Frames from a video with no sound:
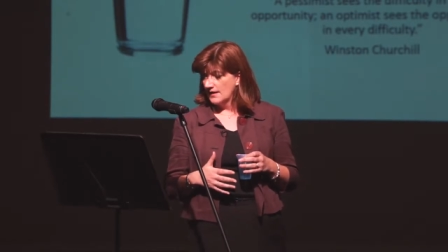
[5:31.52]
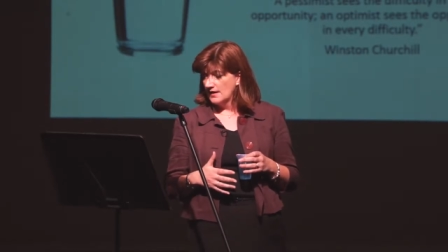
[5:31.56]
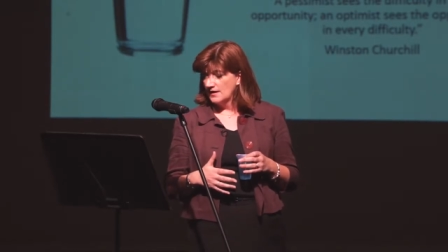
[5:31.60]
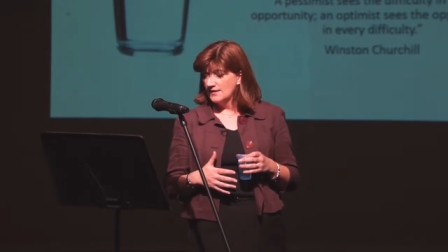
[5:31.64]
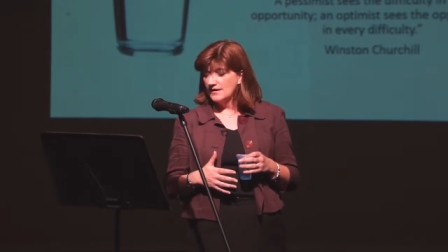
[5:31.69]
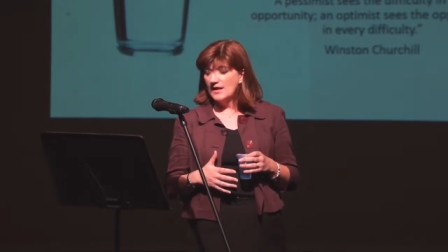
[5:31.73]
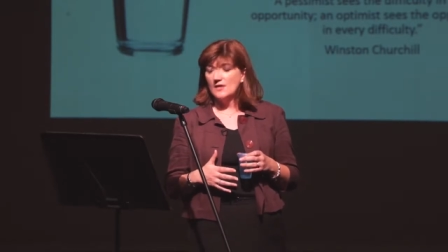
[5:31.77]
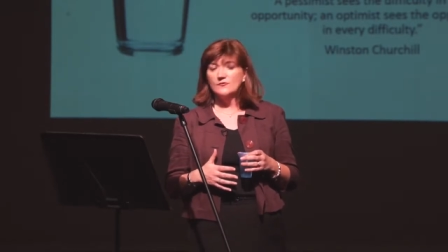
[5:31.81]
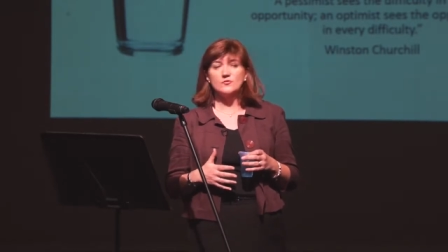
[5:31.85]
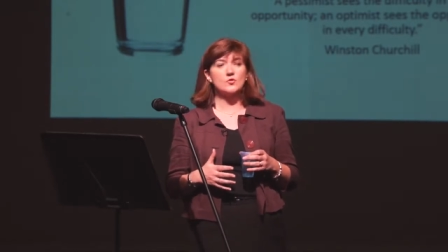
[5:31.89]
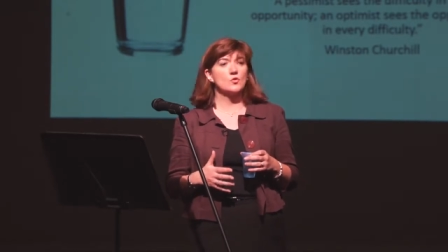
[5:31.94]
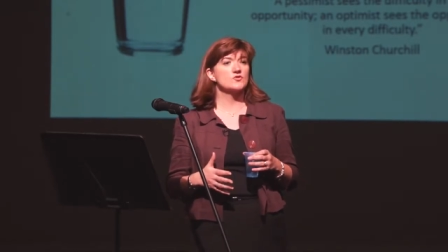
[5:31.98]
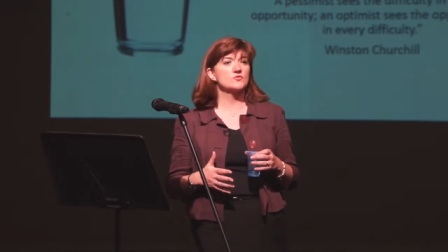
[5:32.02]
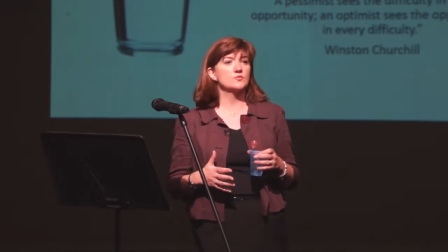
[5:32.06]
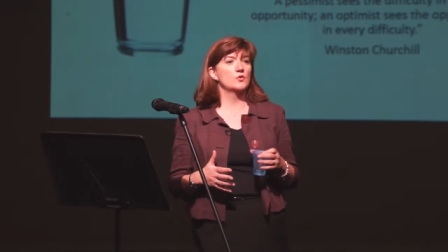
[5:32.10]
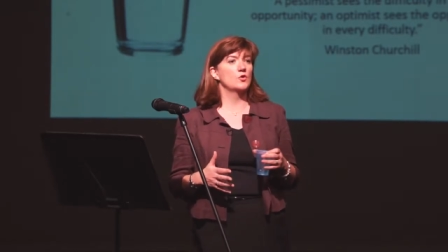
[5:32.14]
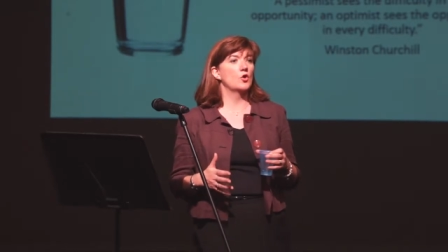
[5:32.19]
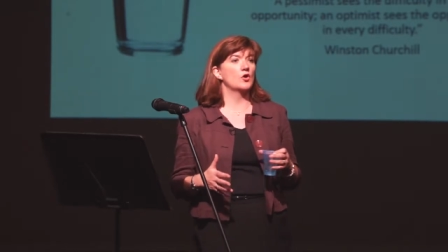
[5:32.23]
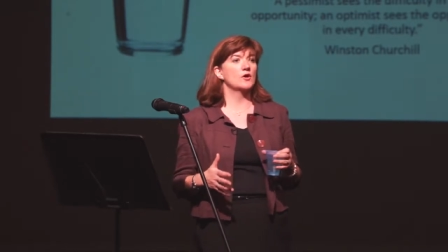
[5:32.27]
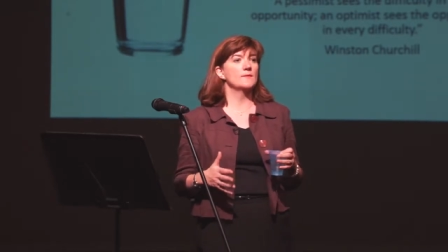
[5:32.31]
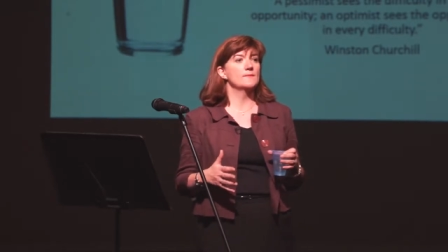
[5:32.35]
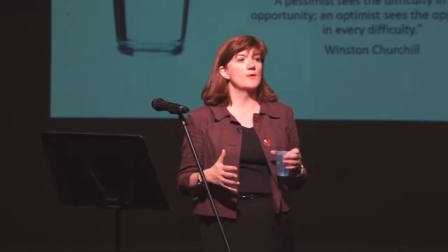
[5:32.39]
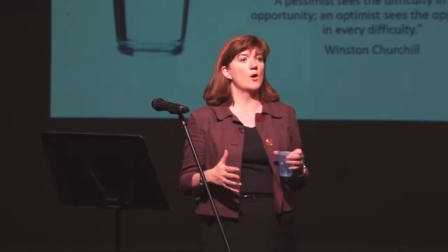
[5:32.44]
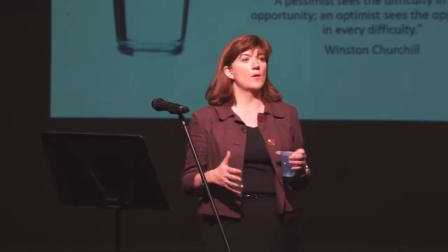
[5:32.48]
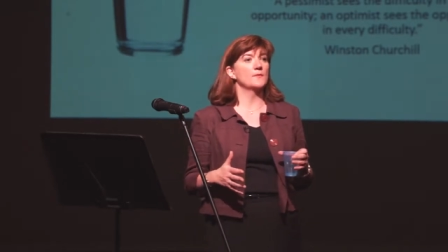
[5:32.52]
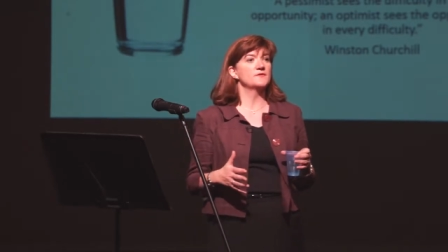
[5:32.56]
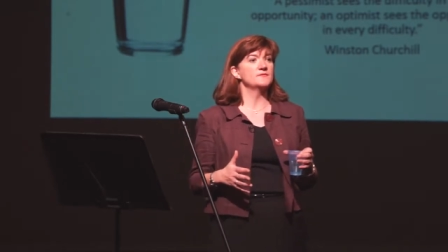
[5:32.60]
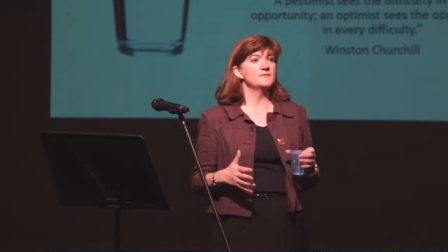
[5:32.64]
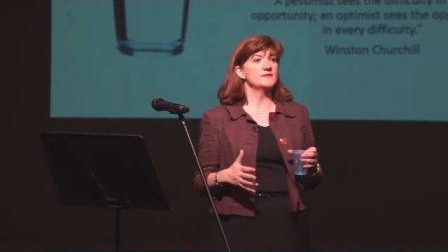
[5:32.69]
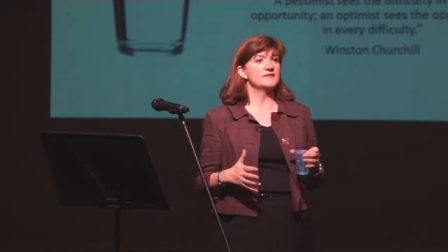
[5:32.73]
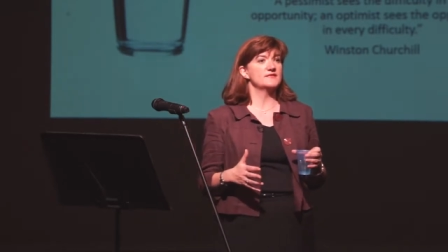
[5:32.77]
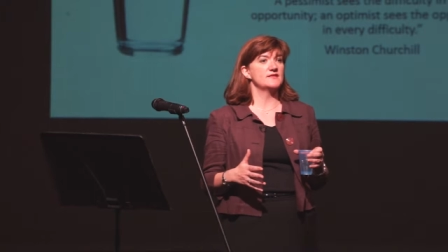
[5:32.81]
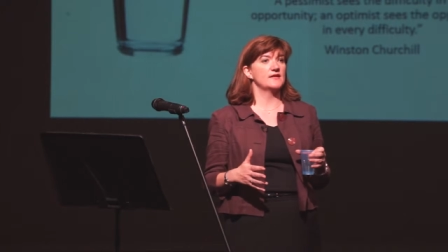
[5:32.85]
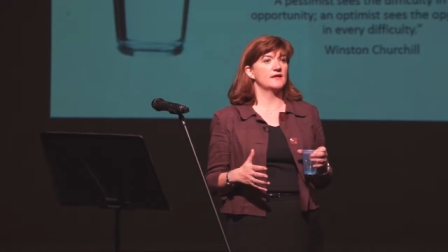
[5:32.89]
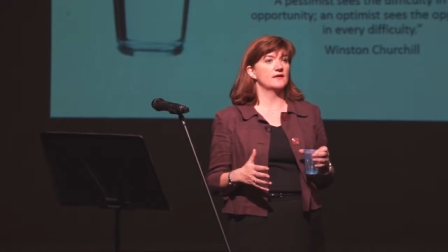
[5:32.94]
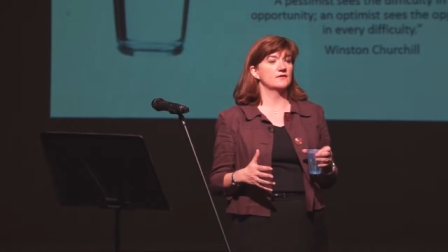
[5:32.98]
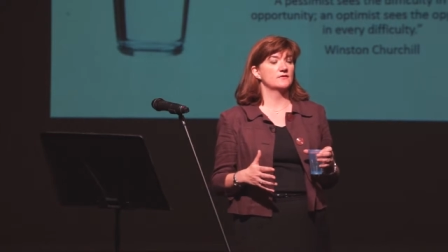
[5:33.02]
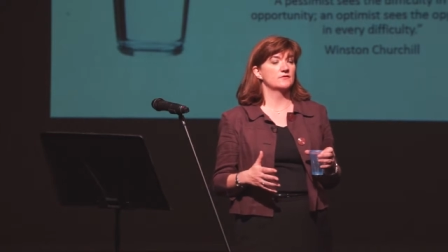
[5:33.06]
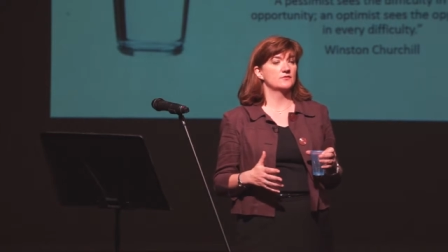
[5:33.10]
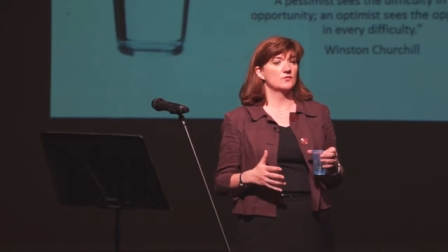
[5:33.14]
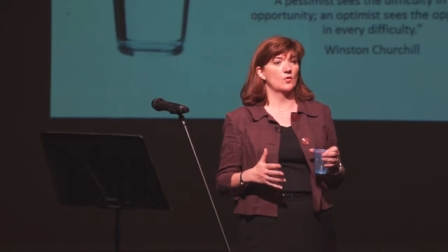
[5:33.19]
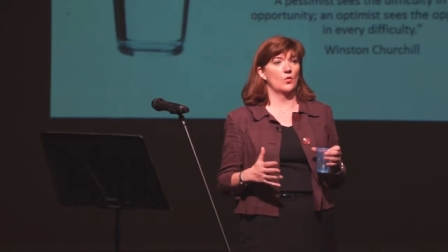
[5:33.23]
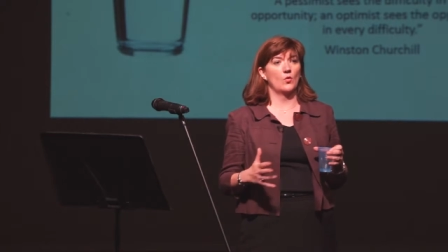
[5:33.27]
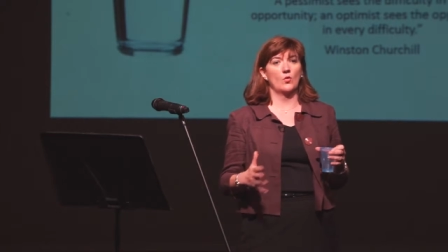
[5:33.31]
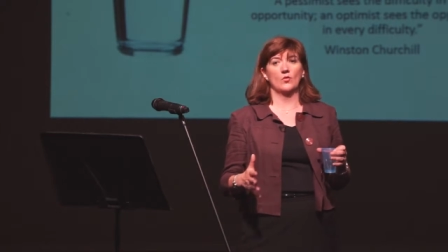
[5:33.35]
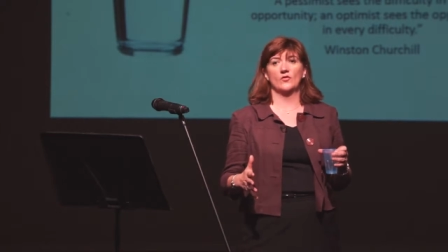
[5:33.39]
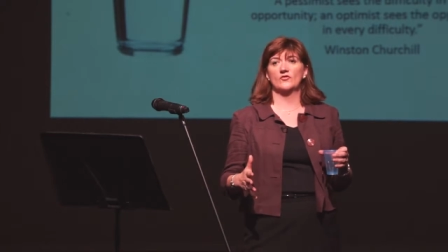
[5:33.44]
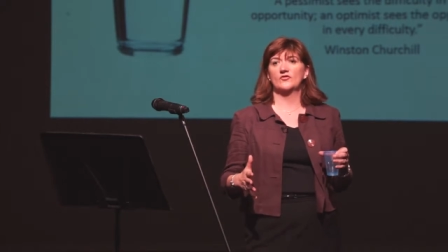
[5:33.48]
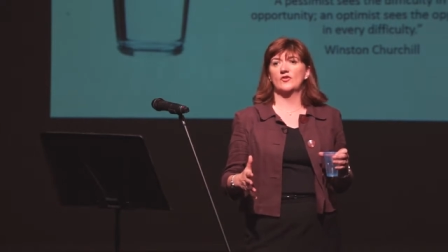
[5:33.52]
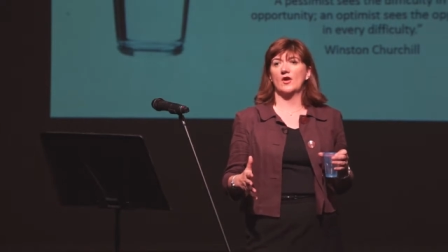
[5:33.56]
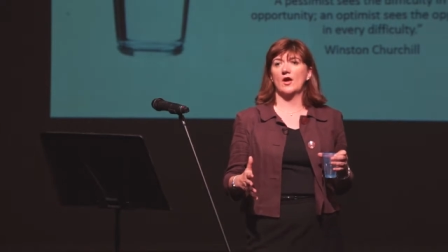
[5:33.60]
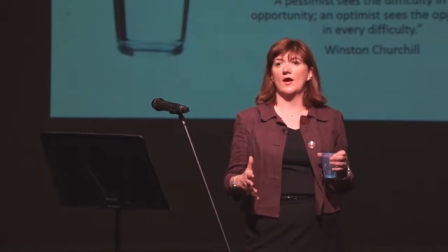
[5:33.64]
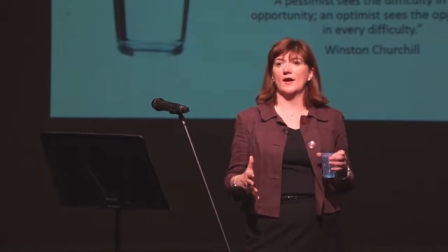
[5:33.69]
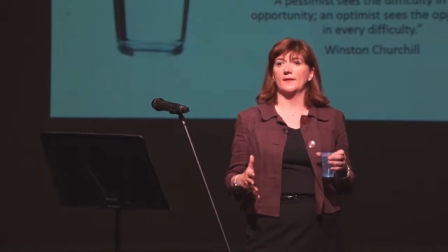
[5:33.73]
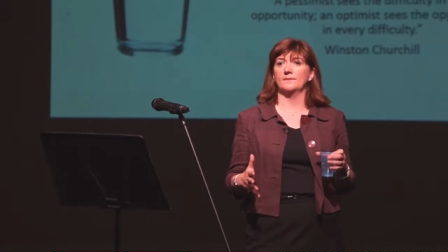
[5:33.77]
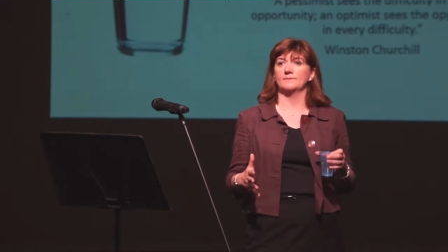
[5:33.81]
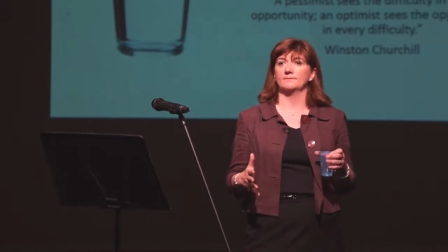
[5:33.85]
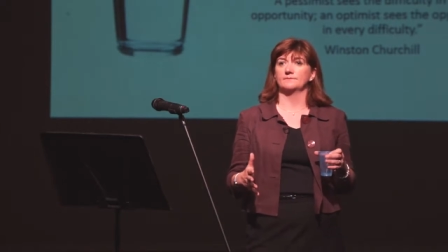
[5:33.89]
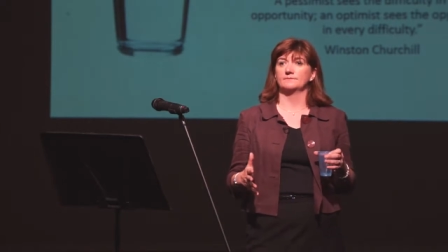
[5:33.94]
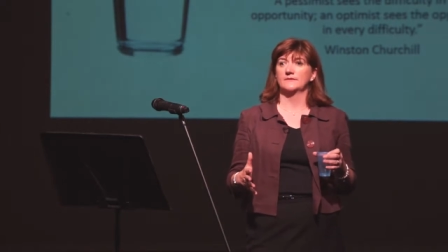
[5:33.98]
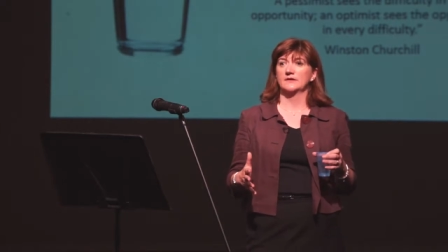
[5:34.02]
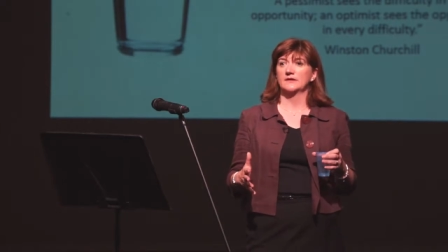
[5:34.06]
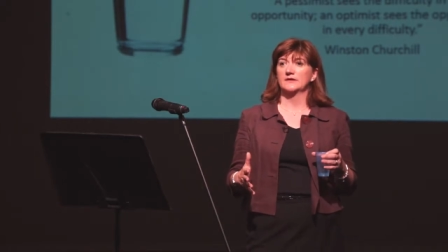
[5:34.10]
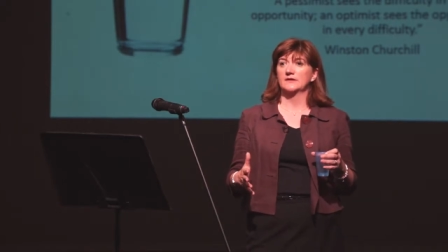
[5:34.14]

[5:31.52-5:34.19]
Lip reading: Now, of course, we're not going to be optimistic all the time.